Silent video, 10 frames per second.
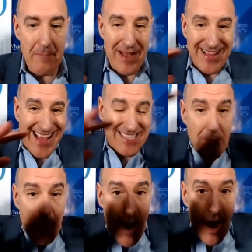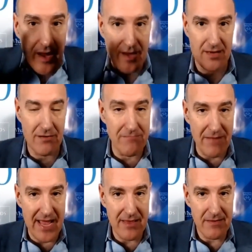But as a market
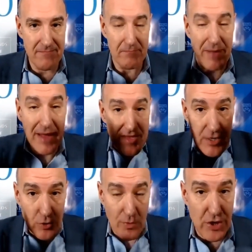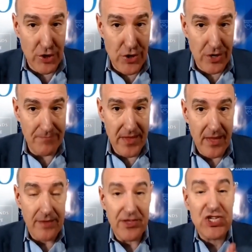combined, by the year 2030,
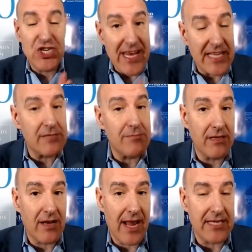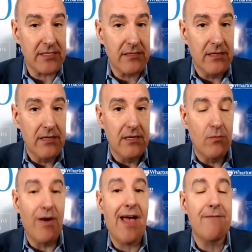the Chinese middle class
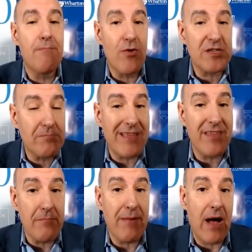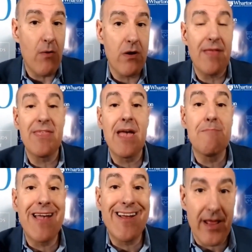will have more spending power than the
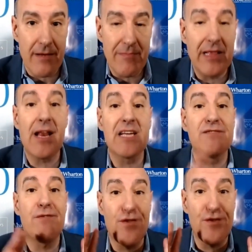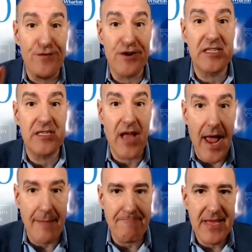American middle class for the first
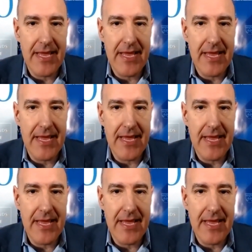time.